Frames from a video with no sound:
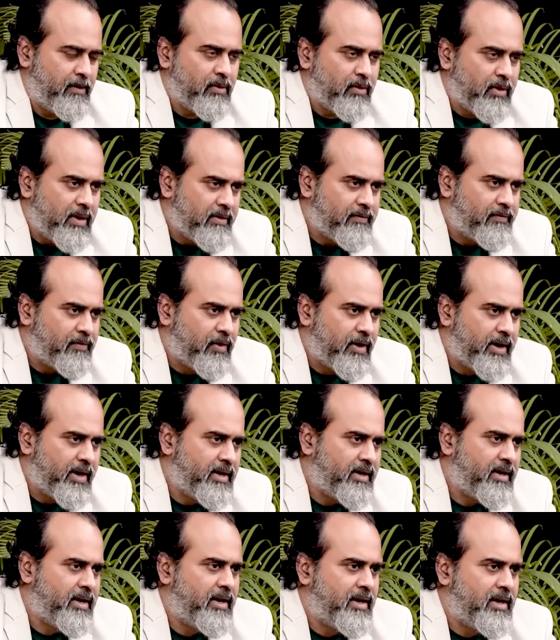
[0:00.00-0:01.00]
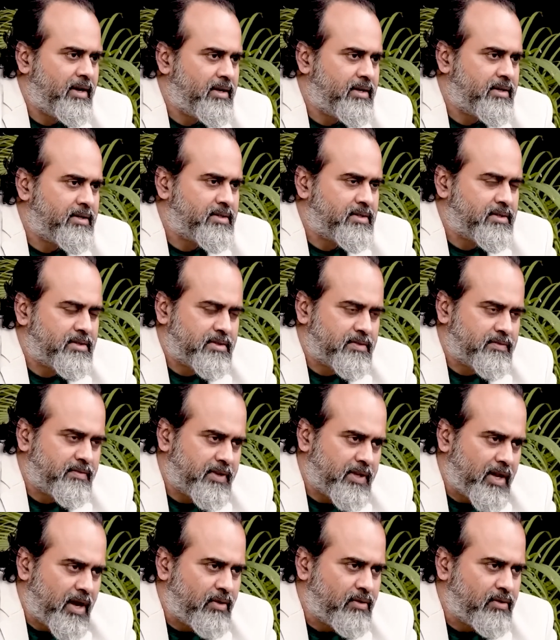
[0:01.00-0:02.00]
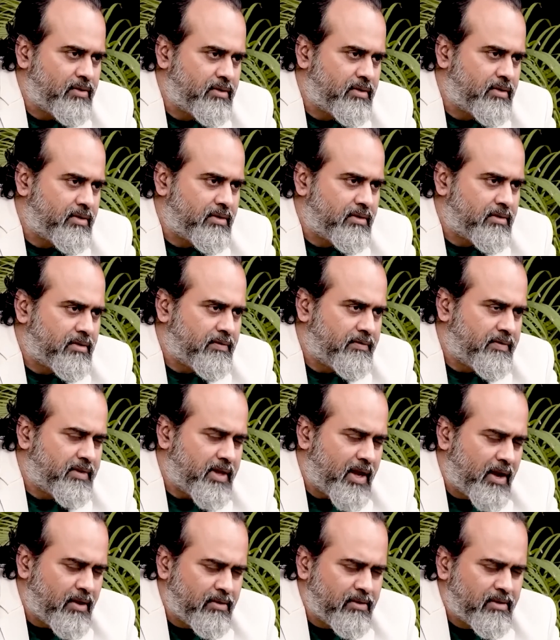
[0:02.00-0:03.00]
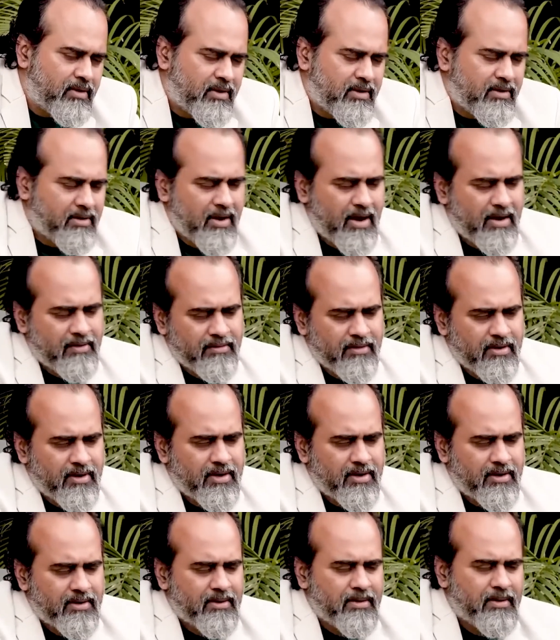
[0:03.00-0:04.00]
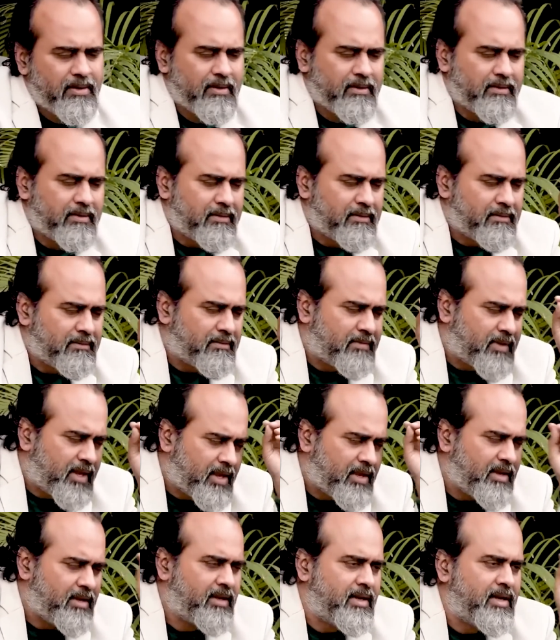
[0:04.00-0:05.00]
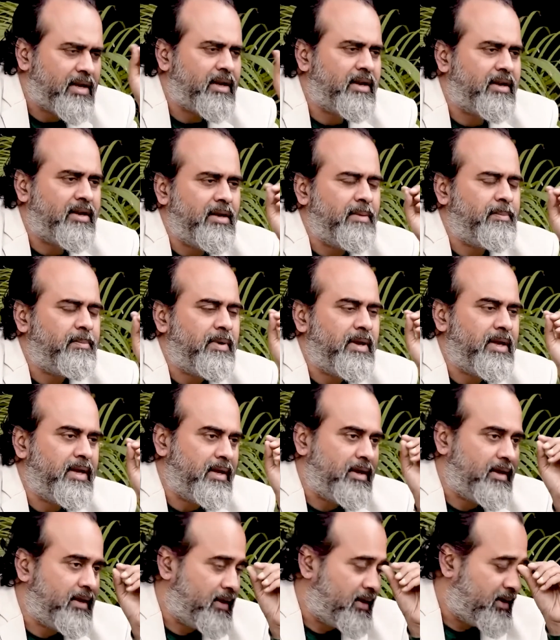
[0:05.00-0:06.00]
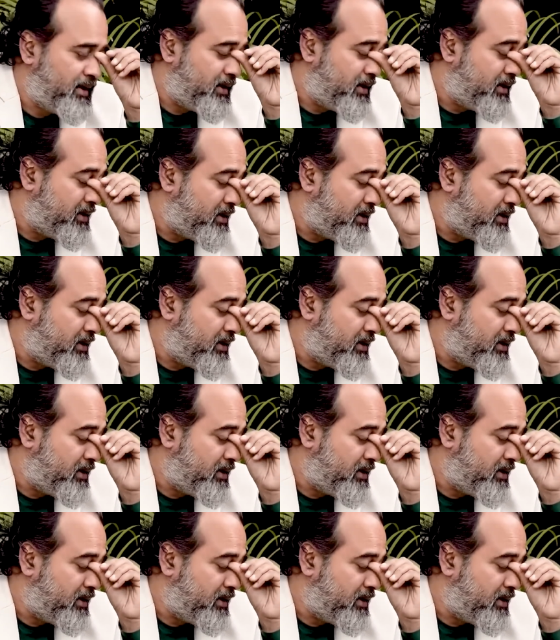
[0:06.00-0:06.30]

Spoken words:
You live for 80 years without ever thinking deeply